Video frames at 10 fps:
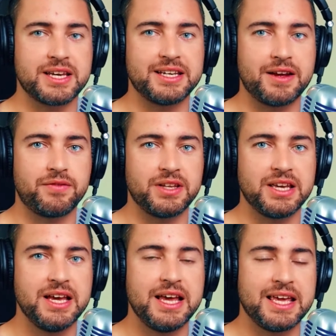I can
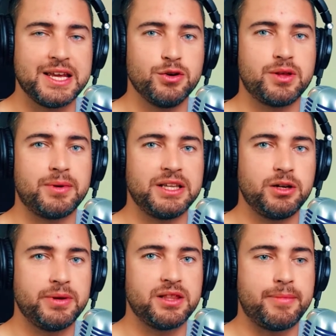definitely hear them a
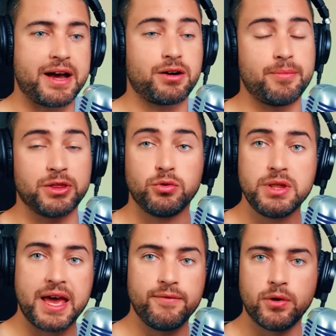little bit in the background, but through
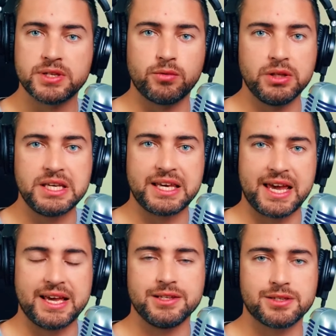the headphones, I really can't.